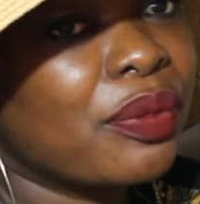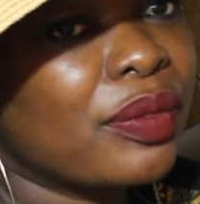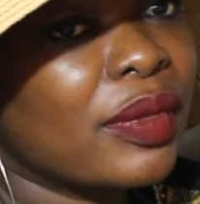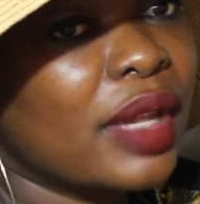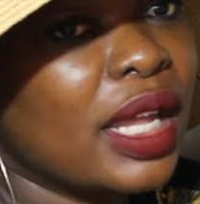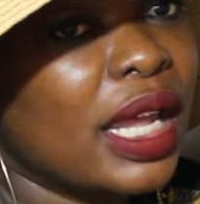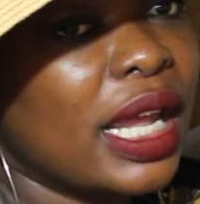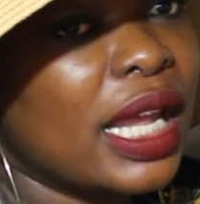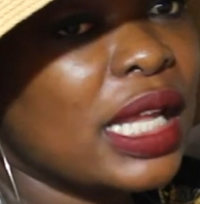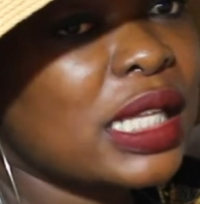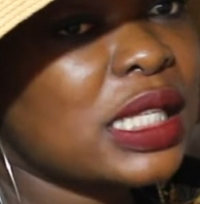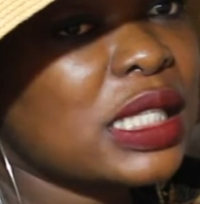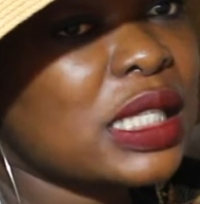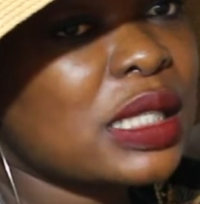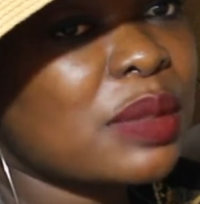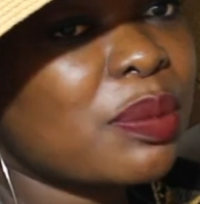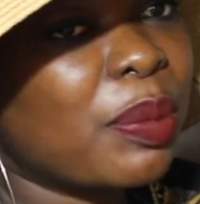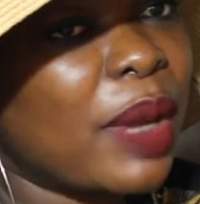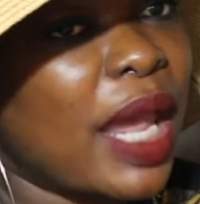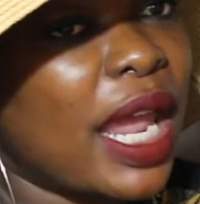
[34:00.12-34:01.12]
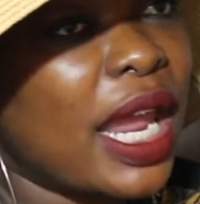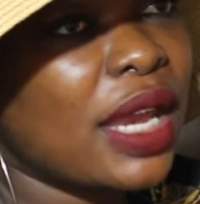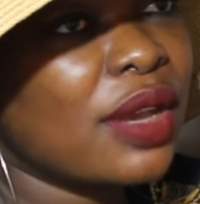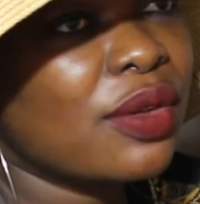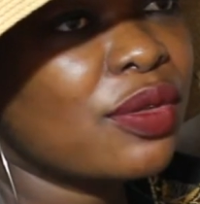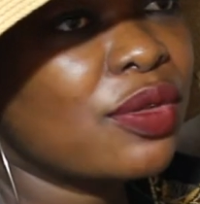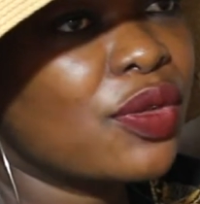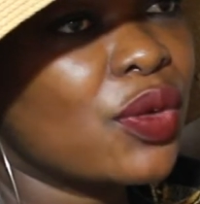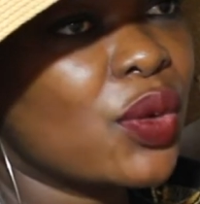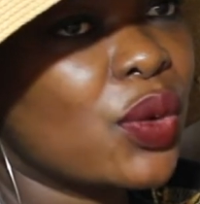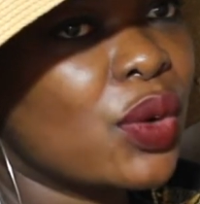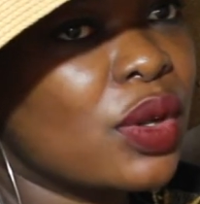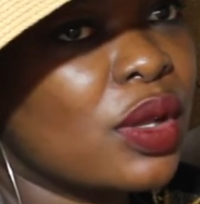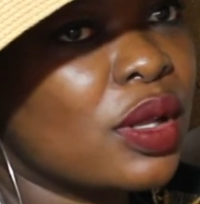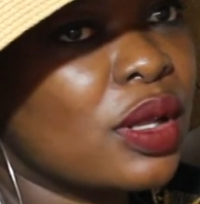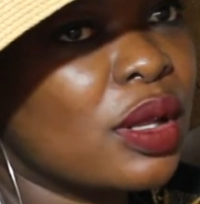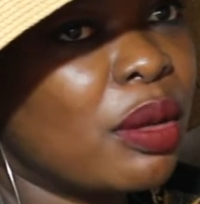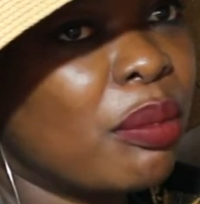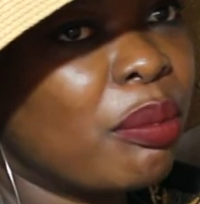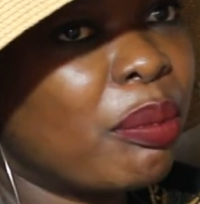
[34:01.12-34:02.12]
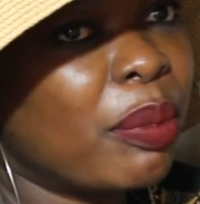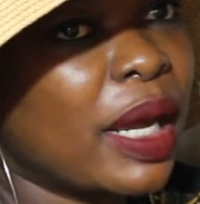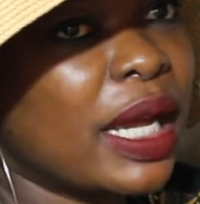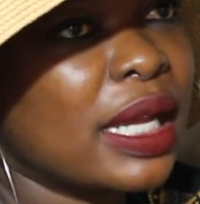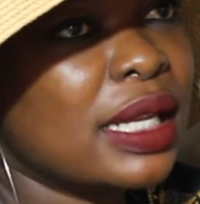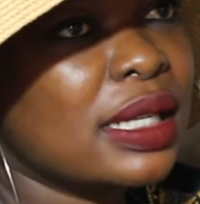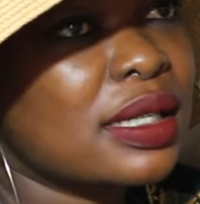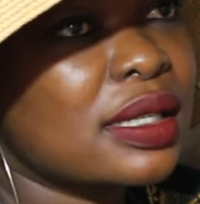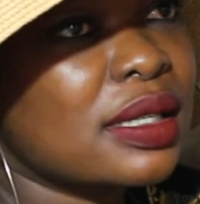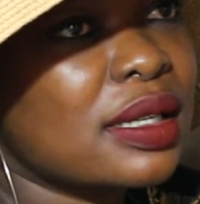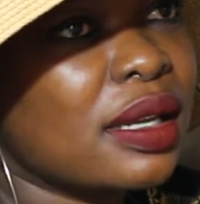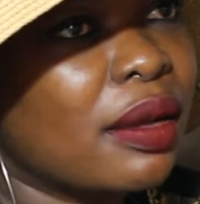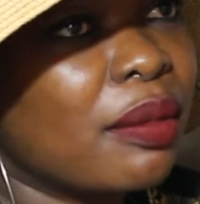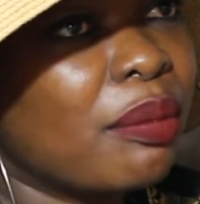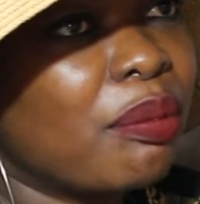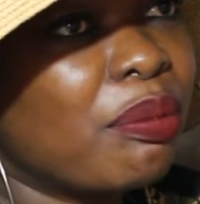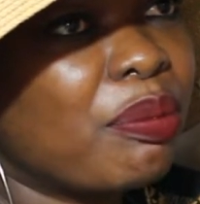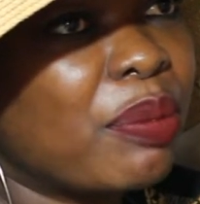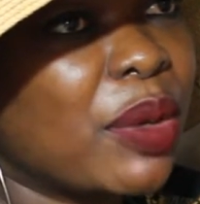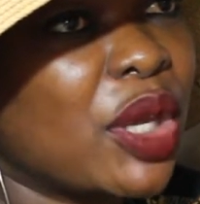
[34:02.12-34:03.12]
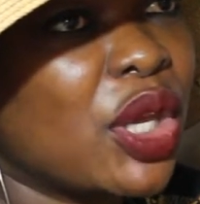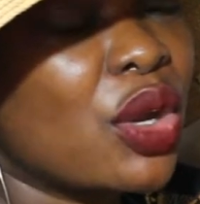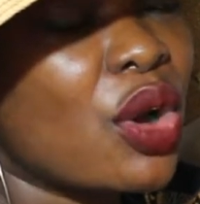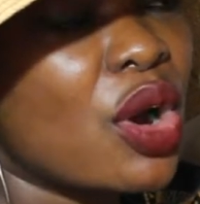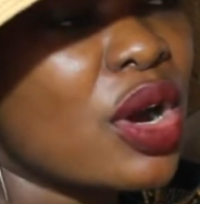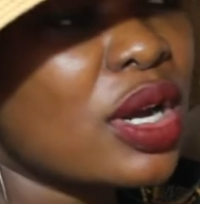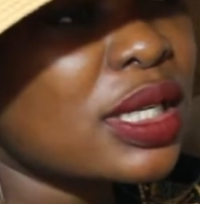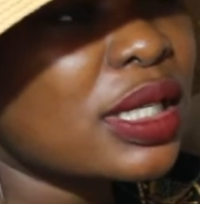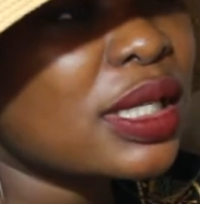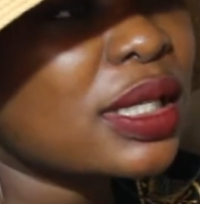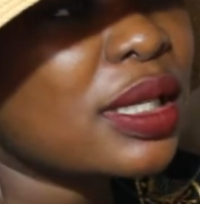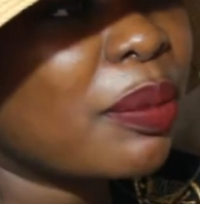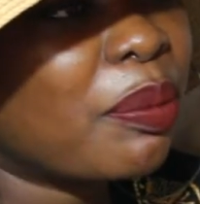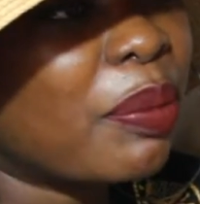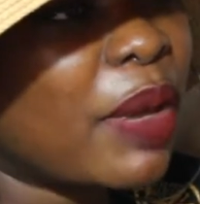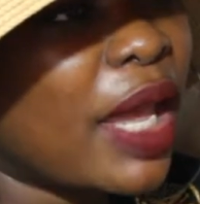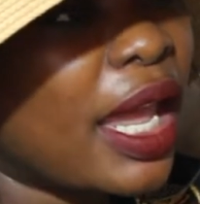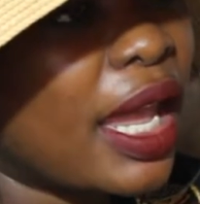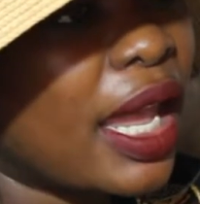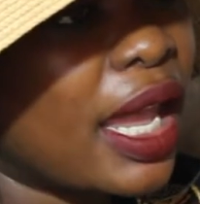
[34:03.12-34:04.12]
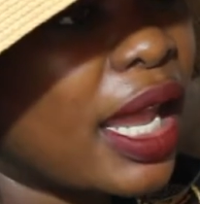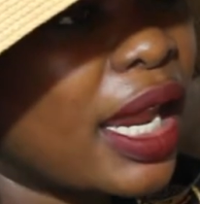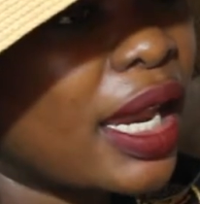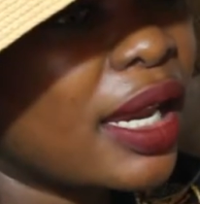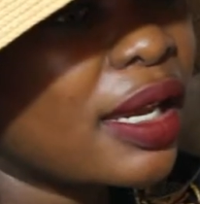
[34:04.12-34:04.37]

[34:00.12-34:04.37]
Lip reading: it's painful, but beyond the pain,